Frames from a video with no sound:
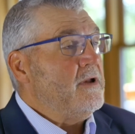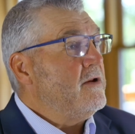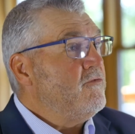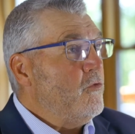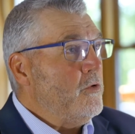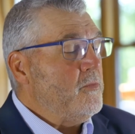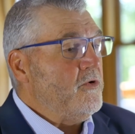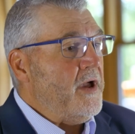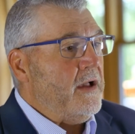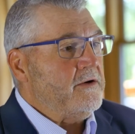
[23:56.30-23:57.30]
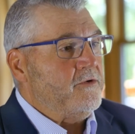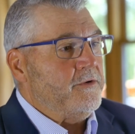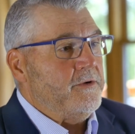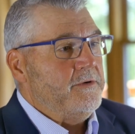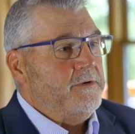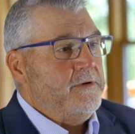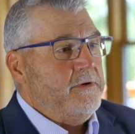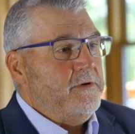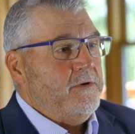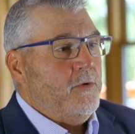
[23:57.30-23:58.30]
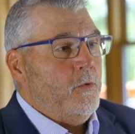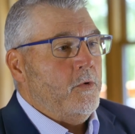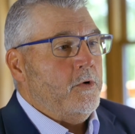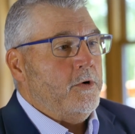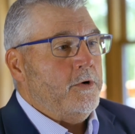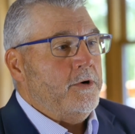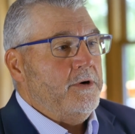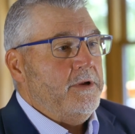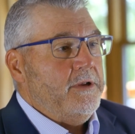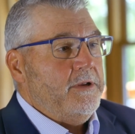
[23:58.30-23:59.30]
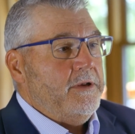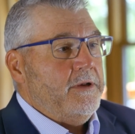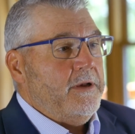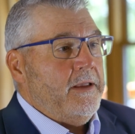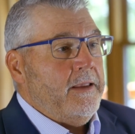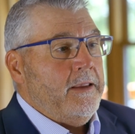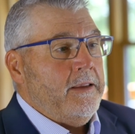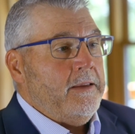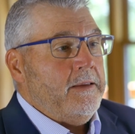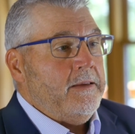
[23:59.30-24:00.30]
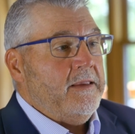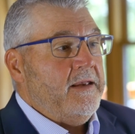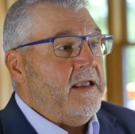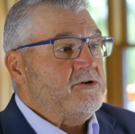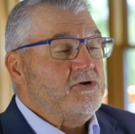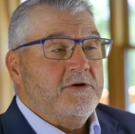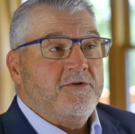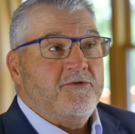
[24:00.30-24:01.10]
an affordable doctor or a connection